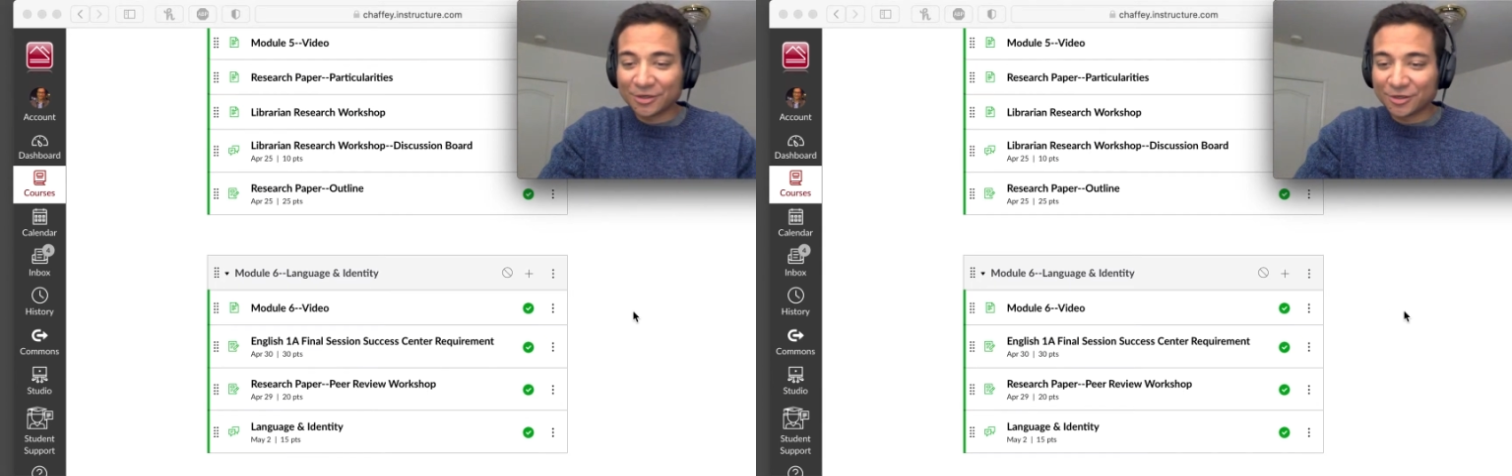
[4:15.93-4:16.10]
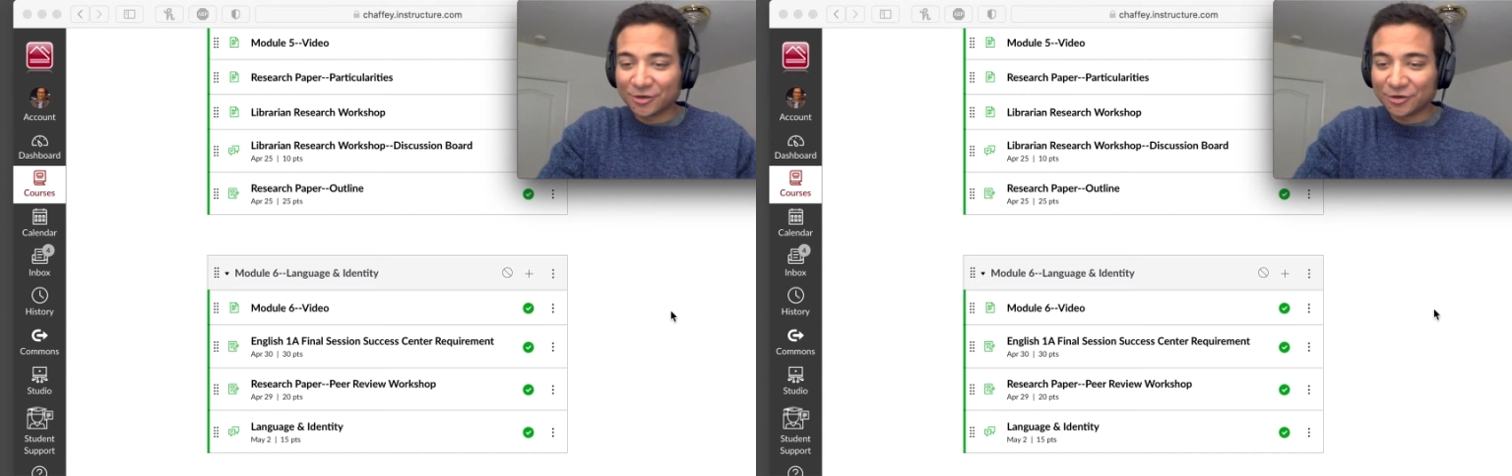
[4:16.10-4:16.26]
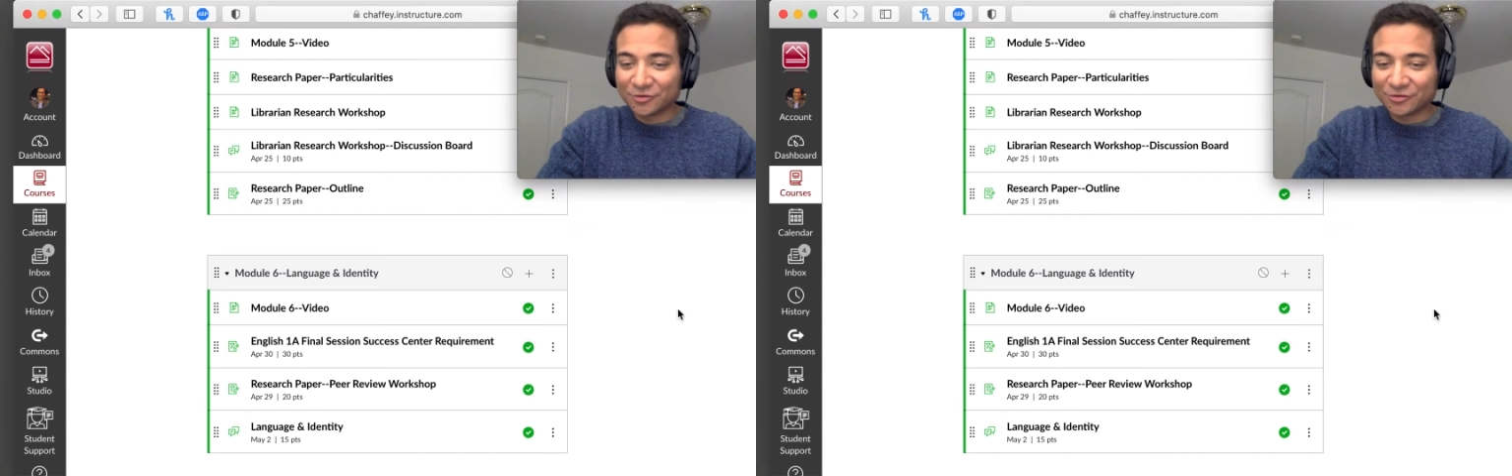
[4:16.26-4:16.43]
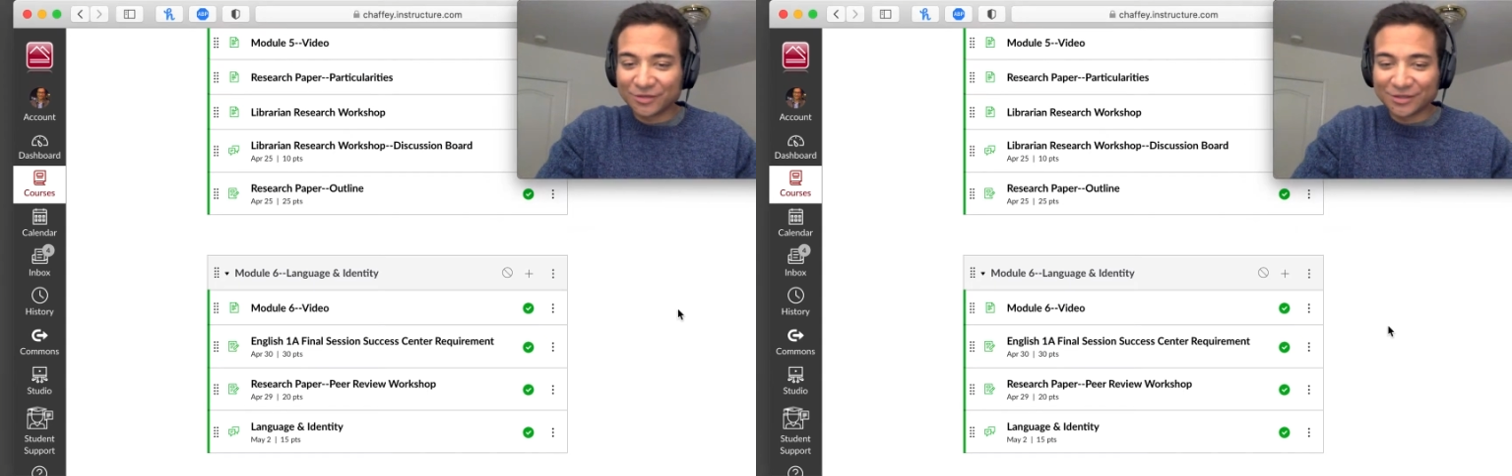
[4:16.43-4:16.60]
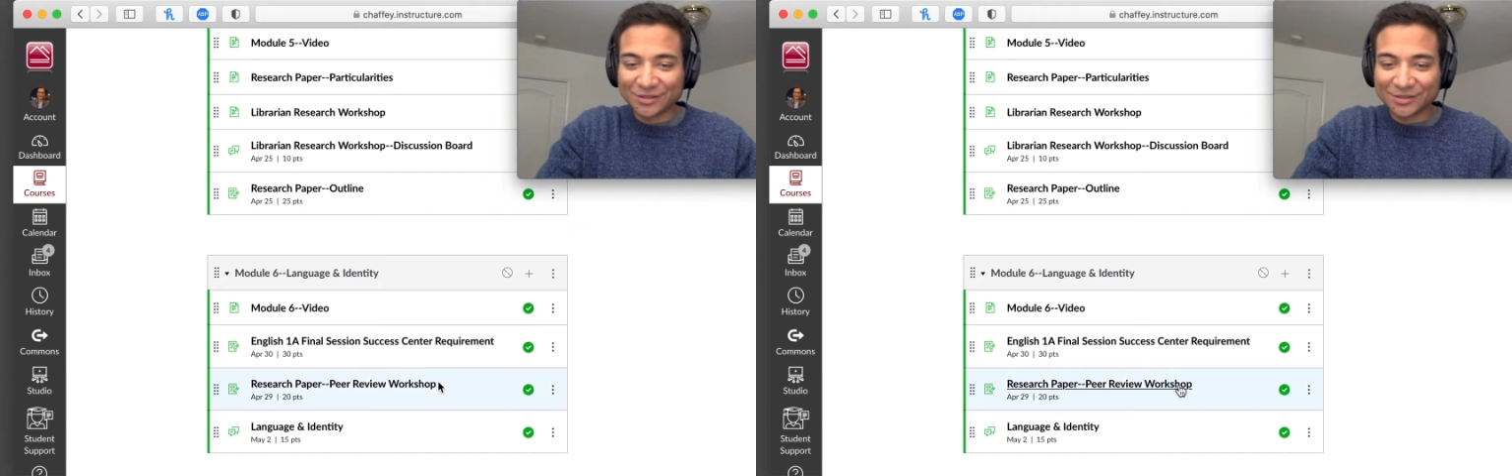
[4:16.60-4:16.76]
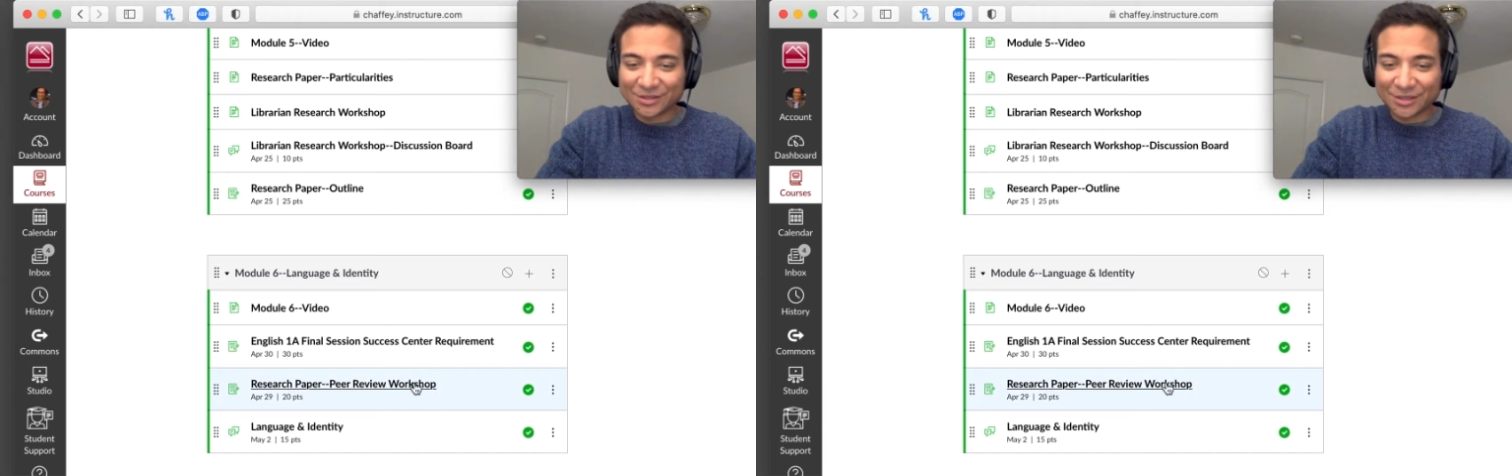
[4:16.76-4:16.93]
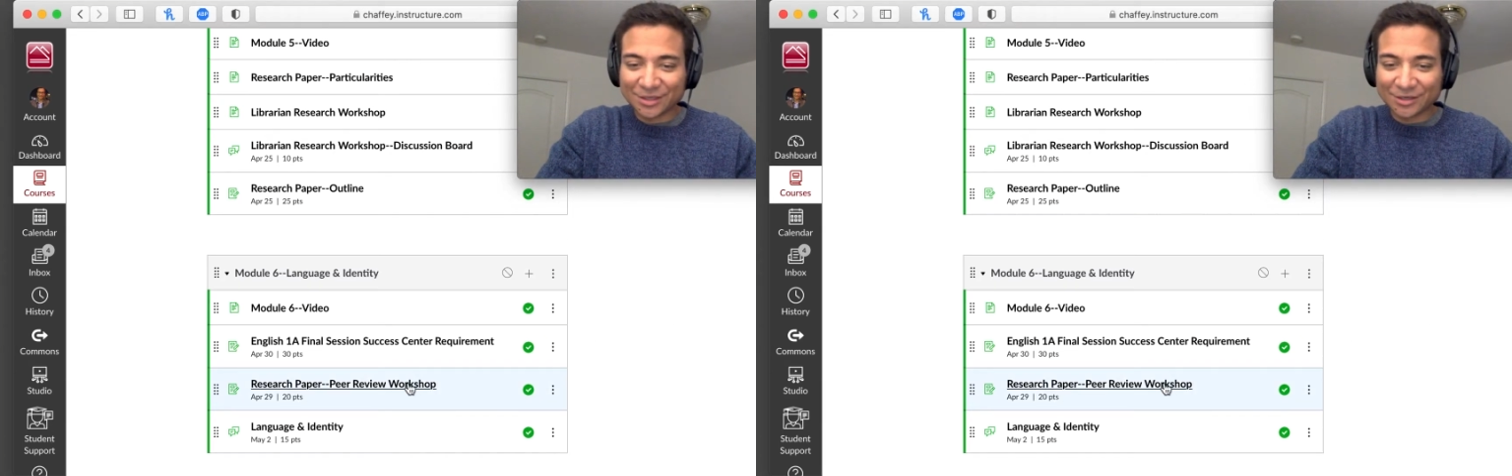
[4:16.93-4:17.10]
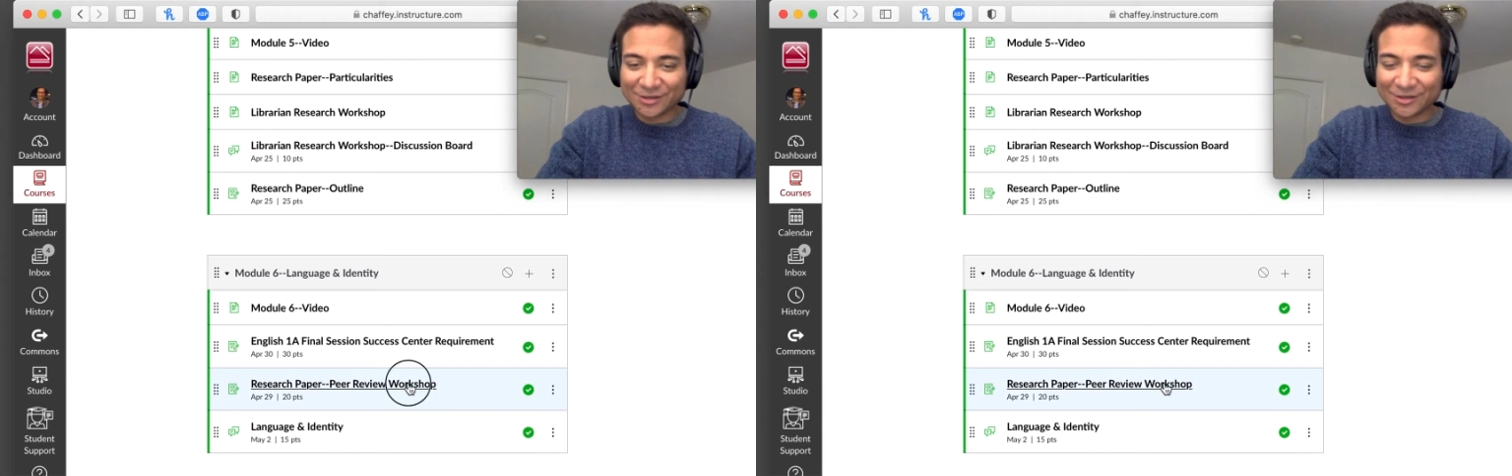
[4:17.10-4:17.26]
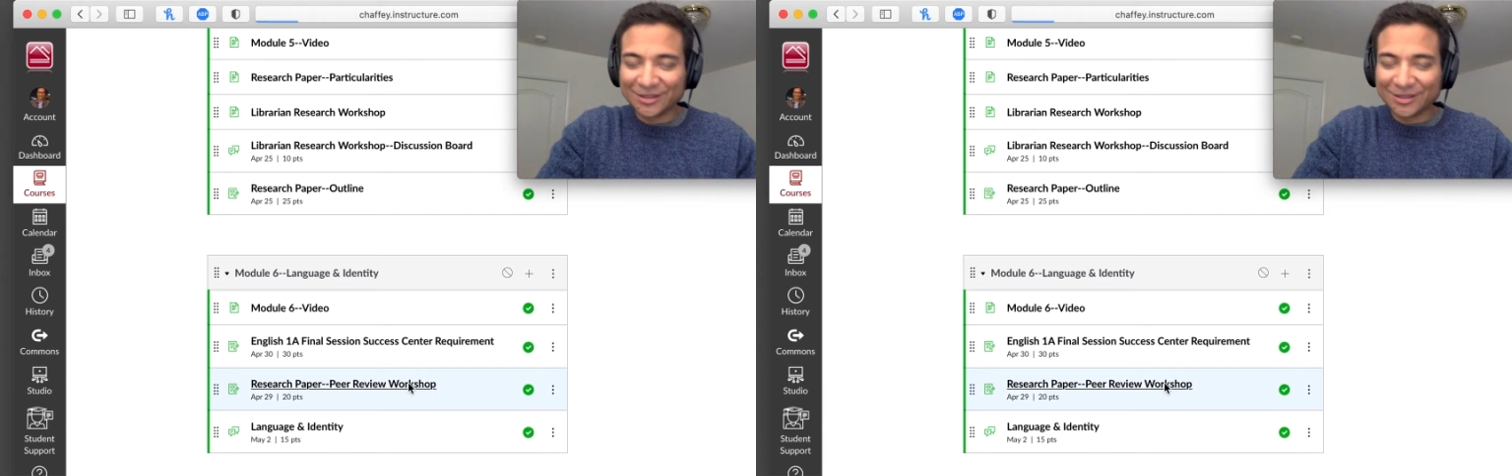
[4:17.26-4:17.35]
to go over this now.